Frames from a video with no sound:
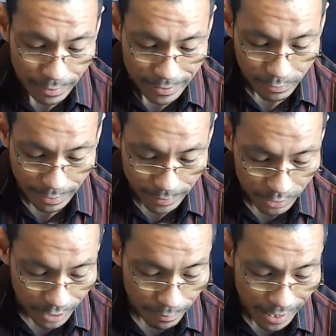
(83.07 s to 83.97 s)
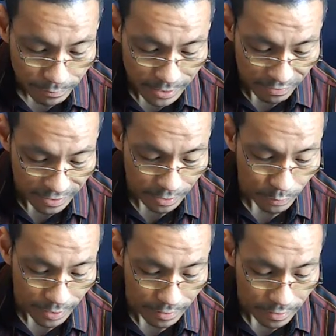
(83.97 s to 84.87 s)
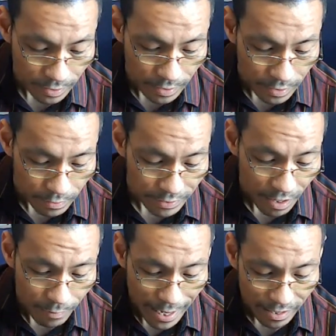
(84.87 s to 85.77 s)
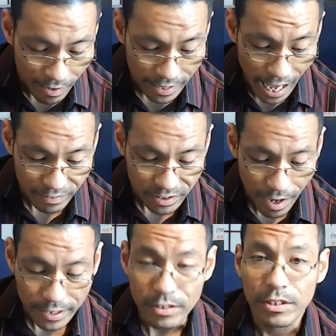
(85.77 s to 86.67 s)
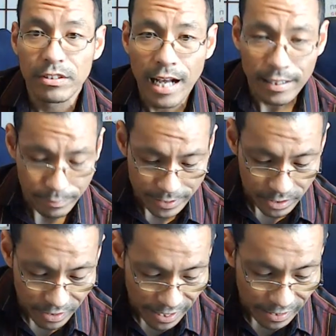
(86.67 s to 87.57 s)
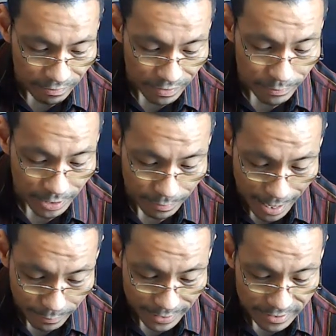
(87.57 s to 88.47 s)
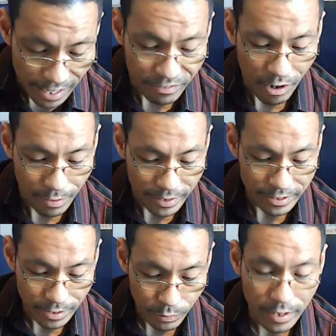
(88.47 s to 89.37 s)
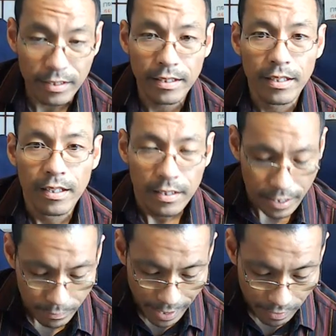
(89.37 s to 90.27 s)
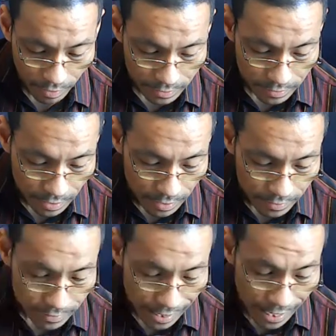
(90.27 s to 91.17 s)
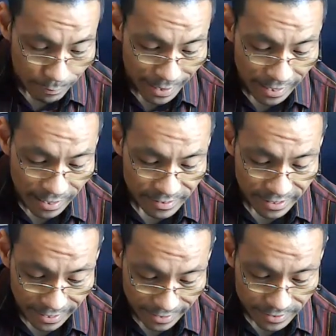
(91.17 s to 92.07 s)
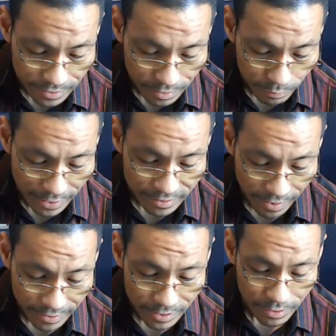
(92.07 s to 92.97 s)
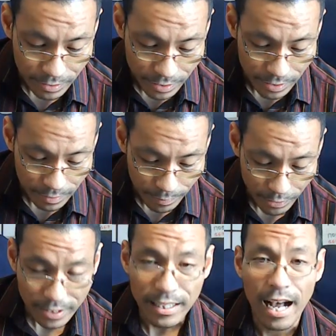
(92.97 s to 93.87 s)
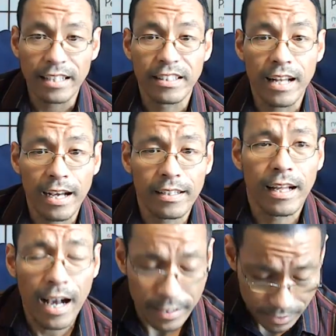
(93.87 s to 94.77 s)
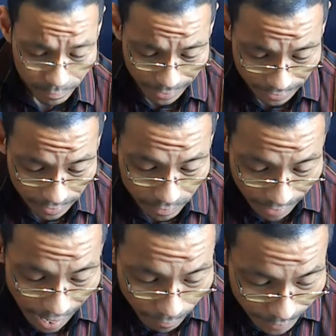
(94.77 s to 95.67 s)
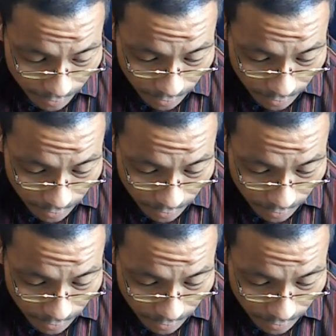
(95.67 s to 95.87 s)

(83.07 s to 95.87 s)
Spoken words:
keep his way pure? By observing your word. With all my heart I have sought you. Do not let me stray from your commandments. I have harbored your word in my heart, that I might not sin against you. Blessed are you. Lev Echad and Iyar.